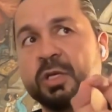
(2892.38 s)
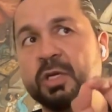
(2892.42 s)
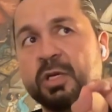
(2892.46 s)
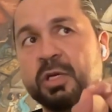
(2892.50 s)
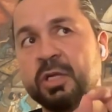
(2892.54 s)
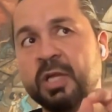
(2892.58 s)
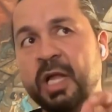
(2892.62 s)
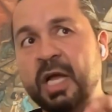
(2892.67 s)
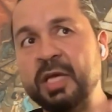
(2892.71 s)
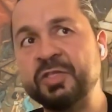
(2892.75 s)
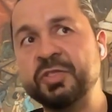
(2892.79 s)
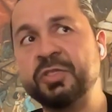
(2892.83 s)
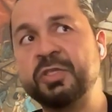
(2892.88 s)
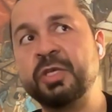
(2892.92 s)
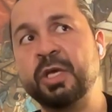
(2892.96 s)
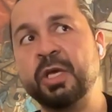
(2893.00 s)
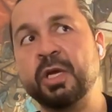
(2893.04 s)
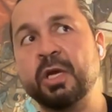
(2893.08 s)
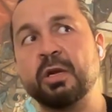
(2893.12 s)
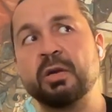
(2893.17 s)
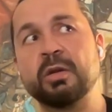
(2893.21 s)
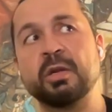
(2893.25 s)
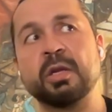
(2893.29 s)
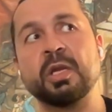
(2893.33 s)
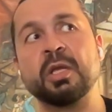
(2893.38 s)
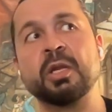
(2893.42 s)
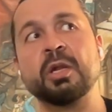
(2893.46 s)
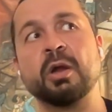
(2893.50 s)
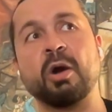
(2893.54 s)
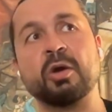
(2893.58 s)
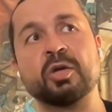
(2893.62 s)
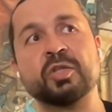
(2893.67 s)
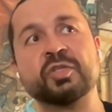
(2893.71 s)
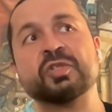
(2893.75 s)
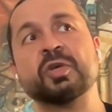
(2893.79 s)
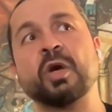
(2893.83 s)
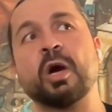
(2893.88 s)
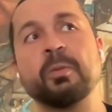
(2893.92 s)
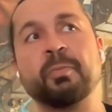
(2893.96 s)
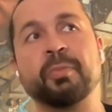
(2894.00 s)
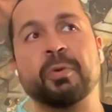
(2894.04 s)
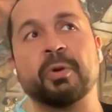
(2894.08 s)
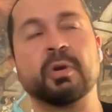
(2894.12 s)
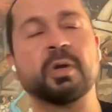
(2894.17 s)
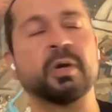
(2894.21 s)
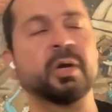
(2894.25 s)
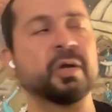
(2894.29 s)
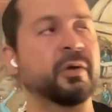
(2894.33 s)
last year in
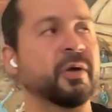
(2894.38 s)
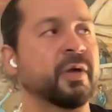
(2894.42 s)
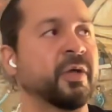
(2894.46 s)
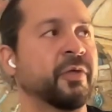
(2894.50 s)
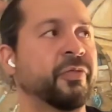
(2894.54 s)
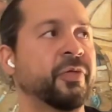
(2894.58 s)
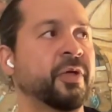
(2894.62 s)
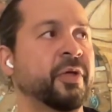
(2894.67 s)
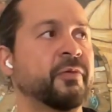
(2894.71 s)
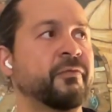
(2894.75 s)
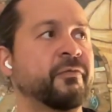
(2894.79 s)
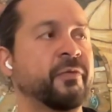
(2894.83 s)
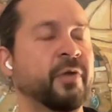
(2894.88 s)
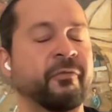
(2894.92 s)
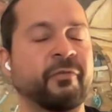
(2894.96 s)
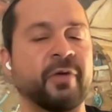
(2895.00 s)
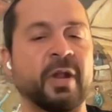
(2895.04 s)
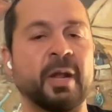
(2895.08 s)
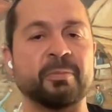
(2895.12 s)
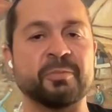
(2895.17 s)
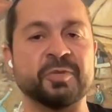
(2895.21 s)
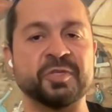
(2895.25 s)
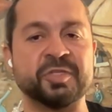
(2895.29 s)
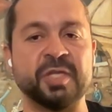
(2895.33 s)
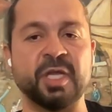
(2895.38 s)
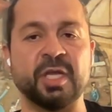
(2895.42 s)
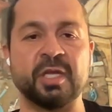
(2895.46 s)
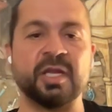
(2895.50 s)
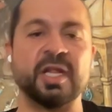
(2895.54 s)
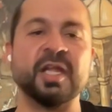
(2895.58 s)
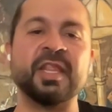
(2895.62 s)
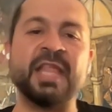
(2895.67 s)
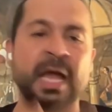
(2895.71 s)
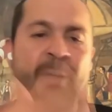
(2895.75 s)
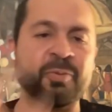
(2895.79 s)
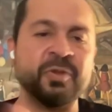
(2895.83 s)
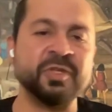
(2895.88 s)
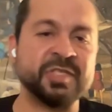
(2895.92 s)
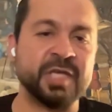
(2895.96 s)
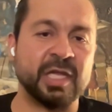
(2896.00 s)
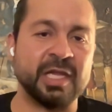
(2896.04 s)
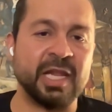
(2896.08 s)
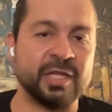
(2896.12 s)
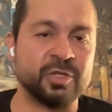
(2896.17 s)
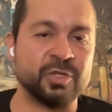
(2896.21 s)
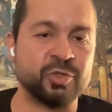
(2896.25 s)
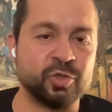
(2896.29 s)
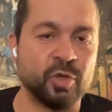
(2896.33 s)
October, I think if I'm not mistaken, it happens a
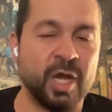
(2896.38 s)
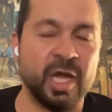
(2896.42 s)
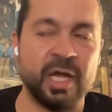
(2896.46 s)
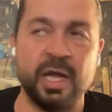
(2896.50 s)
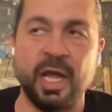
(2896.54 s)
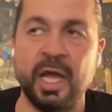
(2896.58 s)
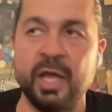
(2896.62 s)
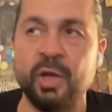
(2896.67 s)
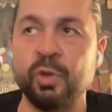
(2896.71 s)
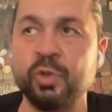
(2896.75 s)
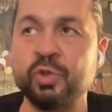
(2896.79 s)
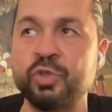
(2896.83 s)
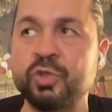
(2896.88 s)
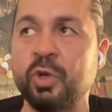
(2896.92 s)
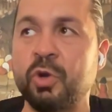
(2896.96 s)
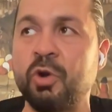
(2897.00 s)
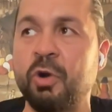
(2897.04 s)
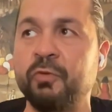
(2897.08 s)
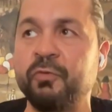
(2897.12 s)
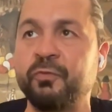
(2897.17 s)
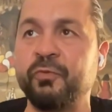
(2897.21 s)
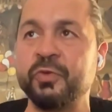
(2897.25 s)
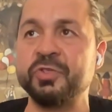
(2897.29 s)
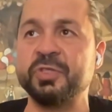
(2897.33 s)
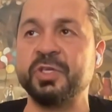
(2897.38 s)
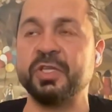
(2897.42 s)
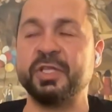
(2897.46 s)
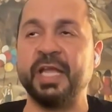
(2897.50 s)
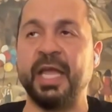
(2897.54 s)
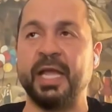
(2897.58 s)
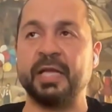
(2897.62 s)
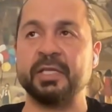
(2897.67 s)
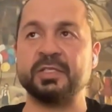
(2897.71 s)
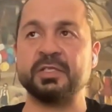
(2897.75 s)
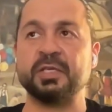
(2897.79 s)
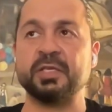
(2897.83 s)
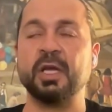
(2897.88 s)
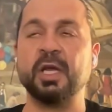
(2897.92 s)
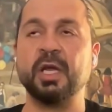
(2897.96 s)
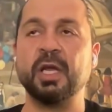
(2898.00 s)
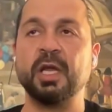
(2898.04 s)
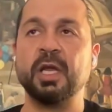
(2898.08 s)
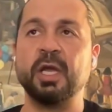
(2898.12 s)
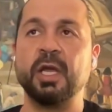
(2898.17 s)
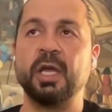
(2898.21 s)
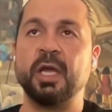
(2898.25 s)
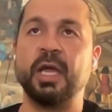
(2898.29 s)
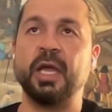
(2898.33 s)
lot, so I also confuse the dates.
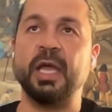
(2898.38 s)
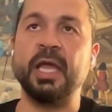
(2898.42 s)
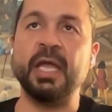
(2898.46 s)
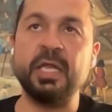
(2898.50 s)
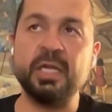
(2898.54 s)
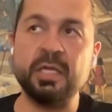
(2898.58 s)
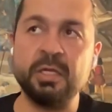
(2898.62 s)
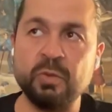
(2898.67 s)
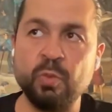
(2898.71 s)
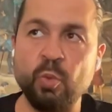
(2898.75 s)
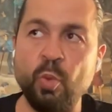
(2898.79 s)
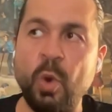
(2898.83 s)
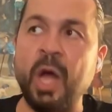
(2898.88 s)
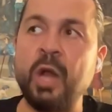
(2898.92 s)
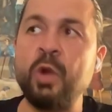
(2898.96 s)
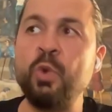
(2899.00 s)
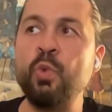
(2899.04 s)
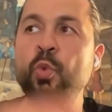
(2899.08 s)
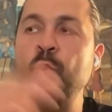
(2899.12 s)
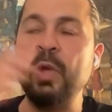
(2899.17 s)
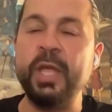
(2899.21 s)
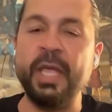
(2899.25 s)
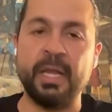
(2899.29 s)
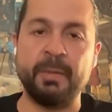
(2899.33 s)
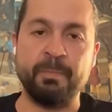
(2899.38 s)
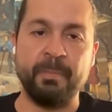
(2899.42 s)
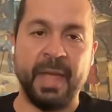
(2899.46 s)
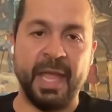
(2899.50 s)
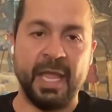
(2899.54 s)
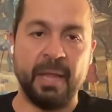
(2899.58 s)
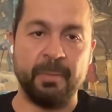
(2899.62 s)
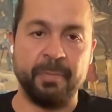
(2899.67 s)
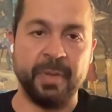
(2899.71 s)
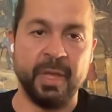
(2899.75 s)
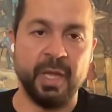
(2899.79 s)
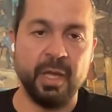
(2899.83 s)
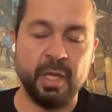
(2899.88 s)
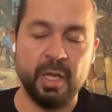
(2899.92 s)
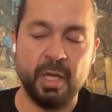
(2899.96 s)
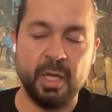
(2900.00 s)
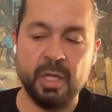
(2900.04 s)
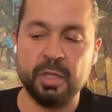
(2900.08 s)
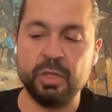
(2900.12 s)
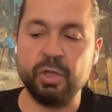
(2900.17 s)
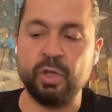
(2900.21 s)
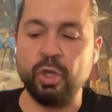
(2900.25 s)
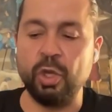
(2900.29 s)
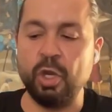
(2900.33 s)
In 1 week, maybe
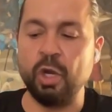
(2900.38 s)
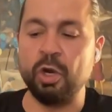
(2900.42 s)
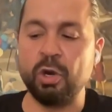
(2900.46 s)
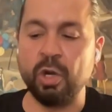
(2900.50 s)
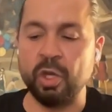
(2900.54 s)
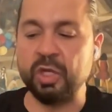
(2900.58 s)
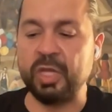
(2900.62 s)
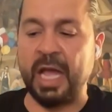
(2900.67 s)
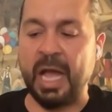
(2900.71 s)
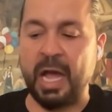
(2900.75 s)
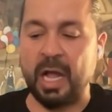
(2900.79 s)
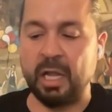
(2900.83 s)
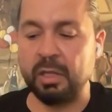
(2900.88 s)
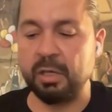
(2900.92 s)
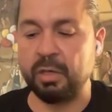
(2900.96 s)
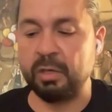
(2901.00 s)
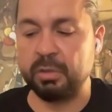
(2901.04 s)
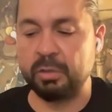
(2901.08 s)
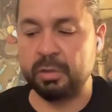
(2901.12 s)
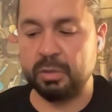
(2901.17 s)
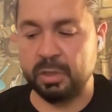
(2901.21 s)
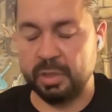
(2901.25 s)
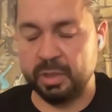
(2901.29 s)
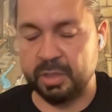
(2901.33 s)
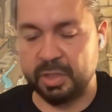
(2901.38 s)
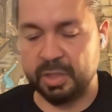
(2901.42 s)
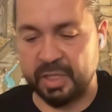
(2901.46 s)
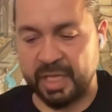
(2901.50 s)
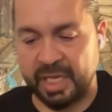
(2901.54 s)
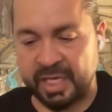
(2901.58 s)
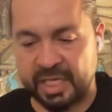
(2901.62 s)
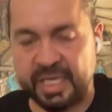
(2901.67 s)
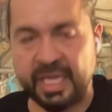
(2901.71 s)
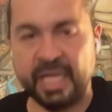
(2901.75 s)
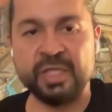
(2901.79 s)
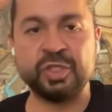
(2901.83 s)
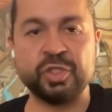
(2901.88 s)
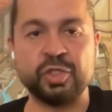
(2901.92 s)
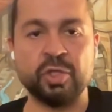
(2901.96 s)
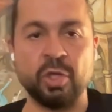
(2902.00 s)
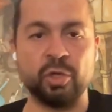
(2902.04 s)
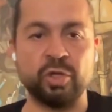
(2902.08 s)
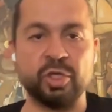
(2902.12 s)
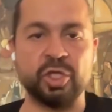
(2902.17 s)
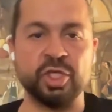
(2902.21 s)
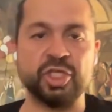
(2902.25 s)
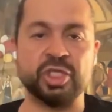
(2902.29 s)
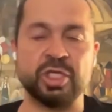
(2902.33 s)
the euro dollar against
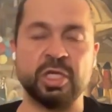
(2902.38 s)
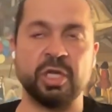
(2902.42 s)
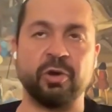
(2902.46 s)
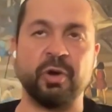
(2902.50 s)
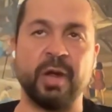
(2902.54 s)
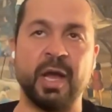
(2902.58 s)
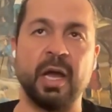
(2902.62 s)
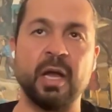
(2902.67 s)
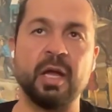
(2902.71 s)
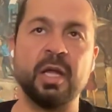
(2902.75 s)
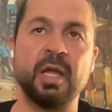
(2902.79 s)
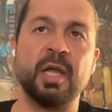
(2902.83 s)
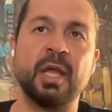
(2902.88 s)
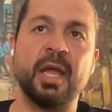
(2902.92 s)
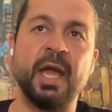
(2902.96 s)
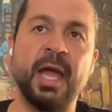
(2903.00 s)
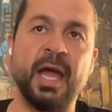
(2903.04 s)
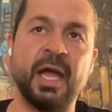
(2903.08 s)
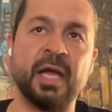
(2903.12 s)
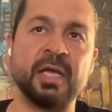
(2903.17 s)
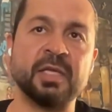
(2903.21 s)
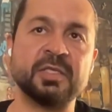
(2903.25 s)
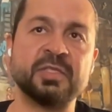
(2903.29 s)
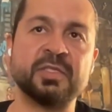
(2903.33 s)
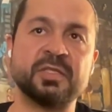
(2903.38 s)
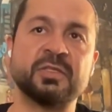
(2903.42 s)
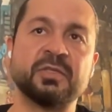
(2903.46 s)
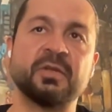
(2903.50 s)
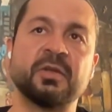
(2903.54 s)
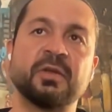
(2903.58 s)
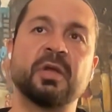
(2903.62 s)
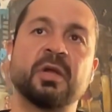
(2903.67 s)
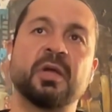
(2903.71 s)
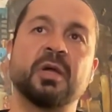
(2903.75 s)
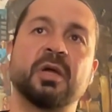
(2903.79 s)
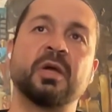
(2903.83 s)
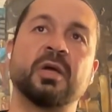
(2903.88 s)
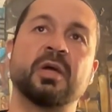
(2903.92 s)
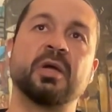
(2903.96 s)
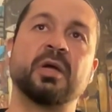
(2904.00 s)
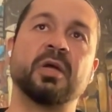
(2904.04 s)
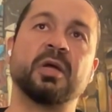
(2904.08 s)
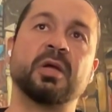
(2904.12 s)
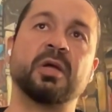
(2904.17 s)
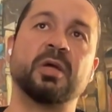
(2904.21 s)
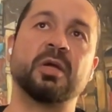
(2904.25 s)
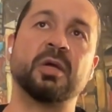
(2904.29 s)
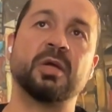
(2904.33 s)
Turkish lira has
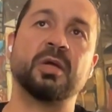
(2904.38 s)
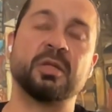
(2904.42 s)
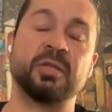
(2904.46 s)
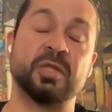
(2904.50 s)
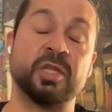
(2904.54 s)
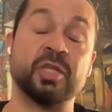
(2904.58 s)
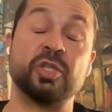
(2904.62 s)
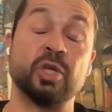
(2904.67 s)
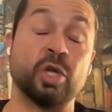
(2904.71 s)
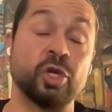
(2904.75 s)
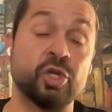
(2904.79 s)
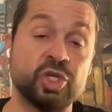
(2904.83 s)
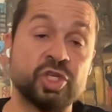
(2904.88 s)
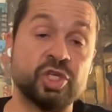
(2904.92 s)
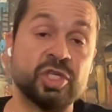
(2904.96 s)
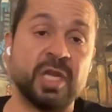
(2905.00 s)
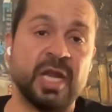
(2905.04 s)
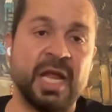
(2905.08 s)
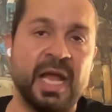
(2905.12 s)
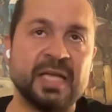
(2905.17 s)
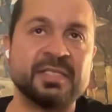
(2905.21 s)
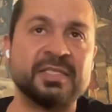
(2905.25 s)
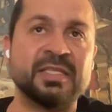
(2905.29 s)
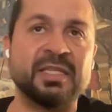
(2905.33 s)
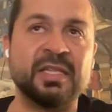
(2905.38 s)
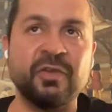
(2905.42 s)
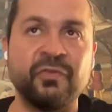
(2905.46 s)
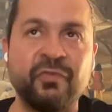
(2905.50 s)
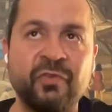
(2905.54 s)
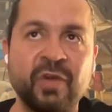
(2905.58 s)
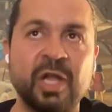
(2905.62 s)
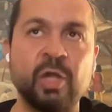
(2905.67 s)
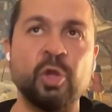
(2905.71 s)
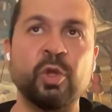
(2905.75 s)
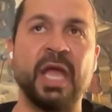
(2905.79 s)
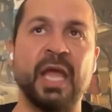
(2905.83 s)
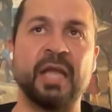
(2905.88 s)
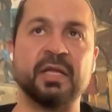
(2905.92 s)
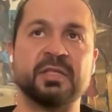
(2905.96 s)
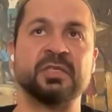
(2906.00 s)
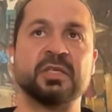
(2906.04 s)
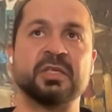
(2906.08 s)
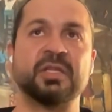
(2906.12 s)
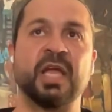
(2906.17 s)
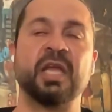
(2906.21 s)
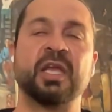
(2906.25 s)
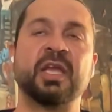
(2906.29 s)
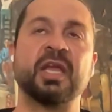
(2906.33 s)
the Turkish lira has
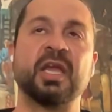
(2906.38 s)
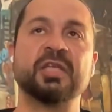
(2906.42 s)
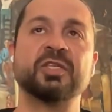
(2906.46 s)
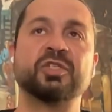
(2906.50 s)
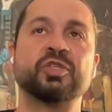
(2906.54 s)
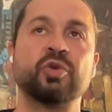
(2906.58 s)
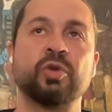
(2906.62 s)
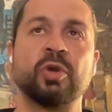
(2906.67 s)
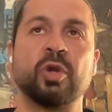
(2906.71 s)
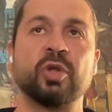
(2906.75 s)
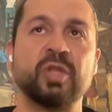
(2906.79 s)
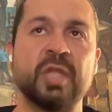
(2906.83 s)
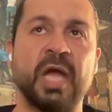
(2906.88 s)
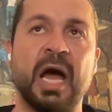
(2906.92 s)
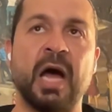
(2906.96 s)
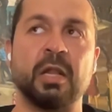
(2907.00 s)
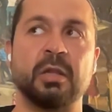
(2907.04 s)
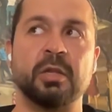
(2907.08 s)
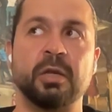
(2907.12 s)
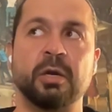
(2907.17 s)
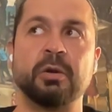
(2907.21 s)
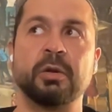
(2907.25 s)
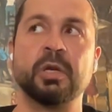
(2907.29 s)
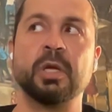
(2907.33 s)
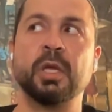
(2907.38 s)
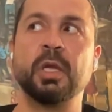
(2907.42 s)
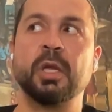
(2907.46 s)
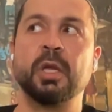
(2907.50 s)
devaluated against euro dollar